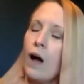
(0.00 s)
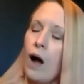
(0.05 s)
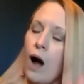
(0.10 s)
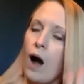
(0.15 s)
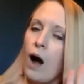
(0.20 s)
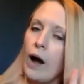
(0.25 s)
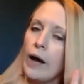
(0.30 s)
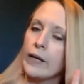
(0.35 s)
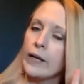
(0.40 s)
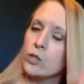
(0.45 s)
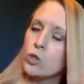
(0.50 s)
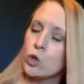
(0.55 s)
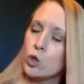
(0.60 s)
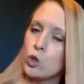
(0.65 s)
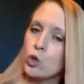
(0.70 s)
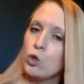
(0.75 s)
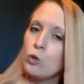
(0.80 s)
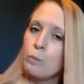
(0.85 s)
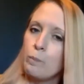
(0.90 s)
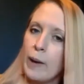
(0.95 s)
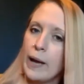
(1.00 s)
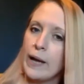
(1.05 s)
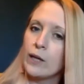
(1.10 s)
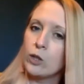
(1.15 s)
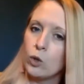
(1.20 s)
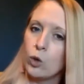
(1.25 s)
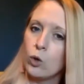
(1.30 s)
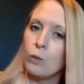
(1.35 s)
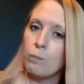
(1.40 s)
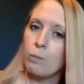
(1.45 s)
I do beg
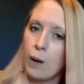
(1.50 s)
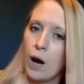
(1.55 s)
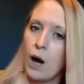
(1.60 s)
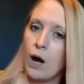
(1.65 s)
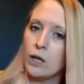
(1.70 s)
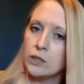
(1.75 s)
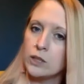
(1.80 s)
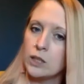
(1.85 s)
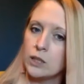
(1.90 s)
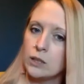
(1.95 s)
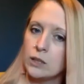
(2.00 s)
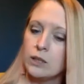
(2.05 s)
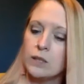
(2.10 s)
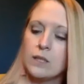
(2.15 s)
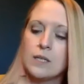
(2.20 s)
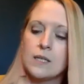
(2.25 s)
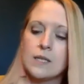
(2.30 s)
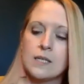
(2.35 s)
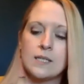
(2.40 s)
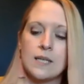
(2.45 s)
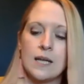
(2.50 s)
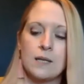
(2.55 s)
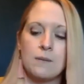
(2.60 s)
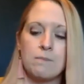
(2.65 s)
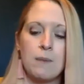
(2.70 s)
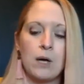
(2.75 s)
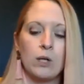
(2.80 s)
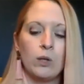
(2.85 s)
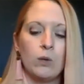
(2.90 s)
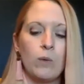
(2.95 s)
your pardon, said
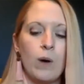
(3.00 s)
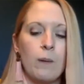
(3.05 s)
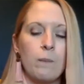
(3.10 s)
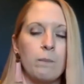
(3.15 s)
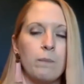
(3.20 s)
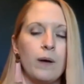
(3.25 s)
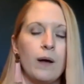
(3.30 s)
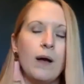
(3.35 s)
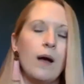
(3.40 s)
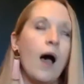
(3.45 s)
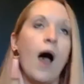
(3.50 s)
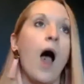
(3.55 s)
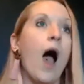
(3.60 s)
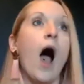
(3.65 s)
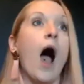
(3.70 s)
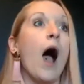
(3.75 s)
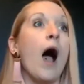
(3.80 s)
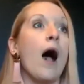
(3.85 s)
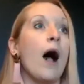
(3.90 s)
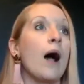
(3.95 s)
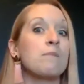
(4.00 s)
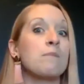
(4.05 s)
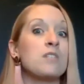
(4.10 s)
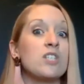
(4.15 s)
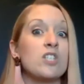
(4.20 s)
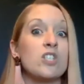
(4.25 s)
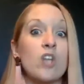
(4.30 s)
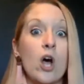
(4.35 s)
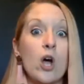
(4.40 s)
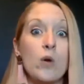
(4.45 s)
Mugglewump. I'm
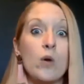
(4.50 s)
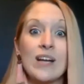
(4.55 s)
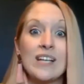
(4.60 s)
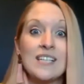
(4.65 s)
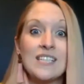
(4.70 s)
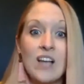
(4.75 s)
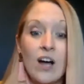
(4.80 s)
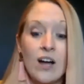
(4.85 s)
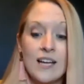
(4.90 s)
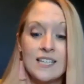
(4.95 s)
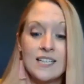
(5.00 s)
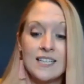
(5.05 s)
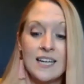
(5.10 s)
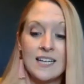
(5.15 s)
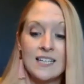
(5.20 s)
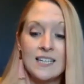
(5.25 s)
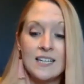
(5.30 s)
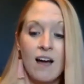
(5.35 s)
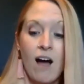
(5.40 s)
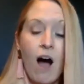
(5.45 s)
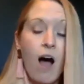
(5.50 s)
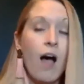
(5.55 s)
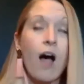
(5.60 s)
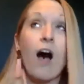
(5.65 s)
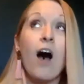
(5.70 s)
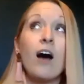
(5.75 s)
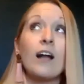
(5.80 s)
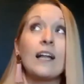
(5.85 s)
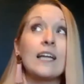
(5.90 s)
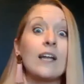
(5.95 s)
so excited, I
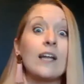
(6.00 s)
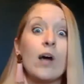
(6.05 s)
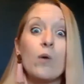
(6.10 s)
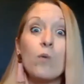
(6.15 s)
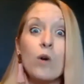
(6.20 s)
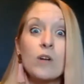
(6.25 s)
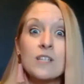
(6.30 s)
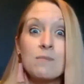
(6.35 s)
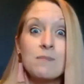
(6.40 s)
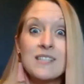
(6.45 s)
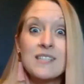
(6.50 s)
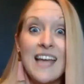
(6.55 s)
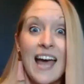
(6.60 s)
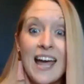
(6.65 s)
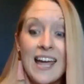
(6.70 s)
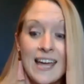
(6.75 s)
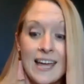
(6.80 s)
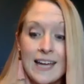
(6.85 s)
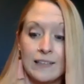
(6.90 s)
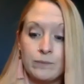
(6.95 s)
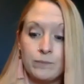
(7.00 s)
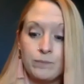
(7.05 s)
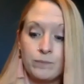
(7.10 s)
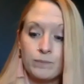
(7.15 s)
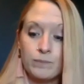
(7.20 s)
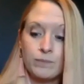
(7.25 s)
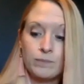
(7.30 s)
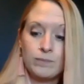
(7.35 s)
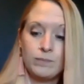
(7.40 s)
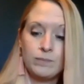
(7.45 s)
hardly know what I'm saying.
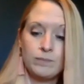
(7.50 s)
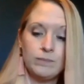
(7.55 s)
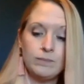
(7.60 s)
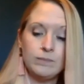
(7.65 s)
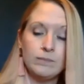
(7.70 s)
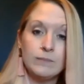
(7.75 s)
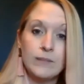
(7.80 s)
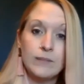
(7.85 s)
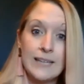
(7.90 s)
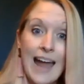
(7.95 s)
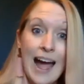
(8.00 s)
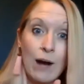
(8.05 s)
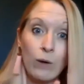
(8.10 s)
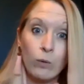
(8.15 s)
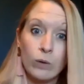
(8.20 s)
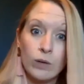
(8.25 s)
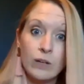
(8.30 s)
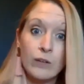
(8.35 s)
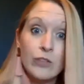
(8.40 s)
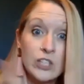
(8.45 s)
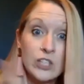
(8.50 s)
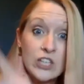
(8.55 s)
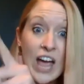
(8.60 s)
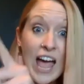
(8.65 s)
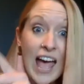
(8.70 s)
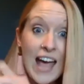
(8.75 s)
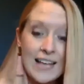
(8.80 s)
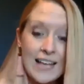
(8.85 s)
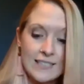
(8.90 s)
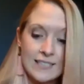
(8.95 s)
Now, the
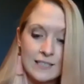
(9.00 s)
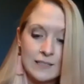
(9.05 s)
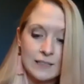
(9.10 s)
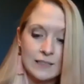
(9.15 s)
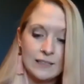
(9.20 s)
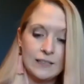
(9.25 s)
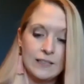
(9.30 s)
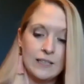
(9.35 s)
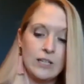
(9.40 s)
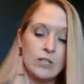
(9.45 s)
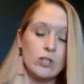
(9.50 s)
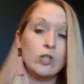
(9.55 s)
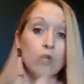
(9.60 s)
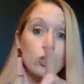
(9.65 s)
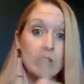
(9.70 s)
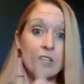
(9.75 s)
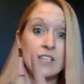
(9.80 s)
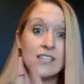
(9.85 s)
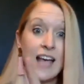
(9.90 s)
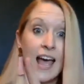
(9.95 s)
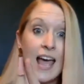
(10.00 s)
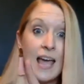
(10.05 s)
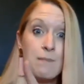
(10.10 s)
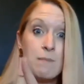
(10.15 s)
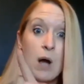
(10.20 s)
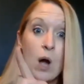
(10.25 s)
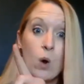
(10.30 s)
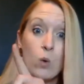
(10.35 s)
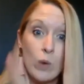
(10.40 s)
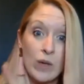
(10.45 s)
chairs. Do the same
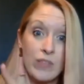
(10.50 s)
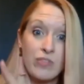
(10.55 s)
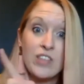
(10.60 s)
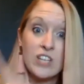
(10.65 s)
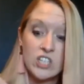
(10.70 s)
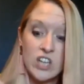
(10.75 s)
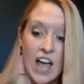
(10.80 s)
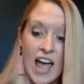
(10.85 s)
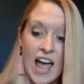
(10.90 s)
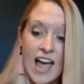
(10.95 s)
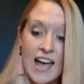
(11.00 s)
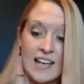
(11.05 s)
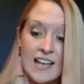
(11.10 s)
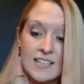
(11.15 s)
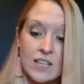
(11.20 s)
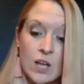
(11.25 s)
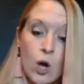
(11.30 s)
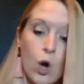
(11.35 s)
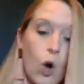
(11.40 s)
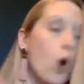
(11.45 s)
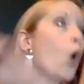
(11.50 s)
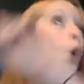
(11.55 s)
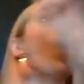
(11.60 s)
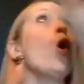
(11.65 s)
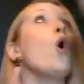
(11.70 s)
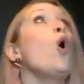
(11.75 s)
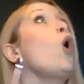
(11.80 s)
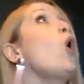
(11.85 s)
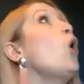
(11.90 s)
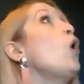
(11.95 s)
with the chairs.
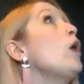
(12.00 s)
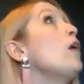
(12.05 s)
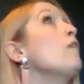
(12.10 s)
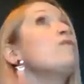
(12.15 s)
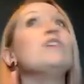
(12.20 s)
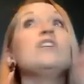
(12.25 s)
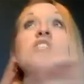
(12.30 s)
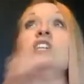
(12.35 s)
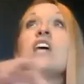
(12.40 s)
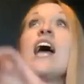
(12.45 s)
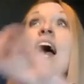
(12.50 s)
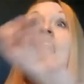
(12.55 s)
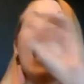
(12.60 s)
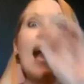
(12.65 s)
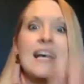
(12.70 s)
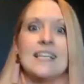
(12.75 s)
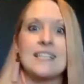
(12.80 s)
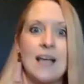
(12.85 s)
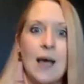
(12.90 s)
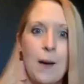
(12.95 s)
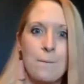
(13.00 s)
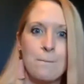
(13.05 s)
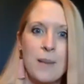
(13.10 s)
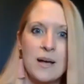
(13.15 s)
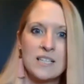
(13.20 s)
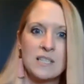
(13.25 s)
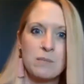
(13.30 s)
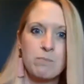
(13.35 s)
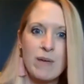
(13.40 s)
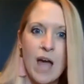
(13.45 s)
All of the chairs
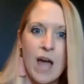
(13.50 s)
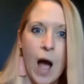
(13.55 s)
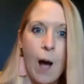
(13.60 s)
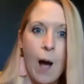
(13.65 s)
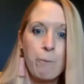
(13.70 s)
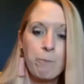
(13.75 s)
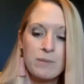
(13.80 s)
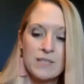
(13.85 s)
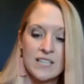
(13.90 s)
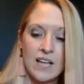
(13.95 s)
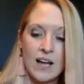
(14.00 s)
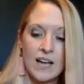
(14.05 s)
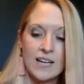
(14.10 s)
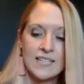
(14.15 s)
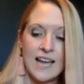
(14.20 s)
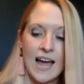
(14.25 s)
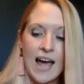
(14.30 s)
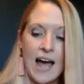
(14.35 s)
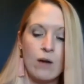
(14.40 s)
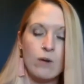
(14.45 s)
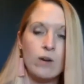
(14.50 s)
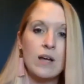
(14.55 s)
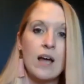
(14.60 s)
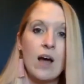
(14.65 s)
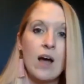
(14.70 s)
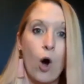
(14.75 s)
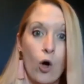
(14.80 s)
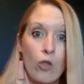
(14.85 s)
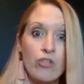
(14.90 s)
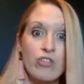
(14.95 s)
must be upside down
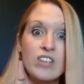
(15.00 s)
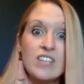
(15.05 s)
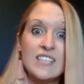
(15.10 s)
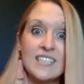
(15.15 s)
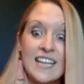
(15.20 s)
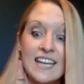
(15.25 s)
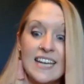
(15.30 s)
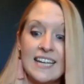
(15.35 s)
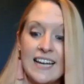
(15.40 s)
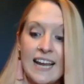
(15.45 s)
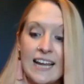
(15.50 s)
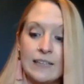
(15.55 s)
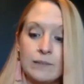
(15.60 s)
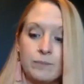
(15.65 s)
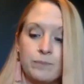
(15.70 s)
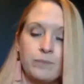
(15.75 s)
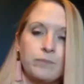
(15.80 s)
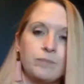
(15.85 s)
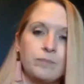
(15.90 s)
on the ceiling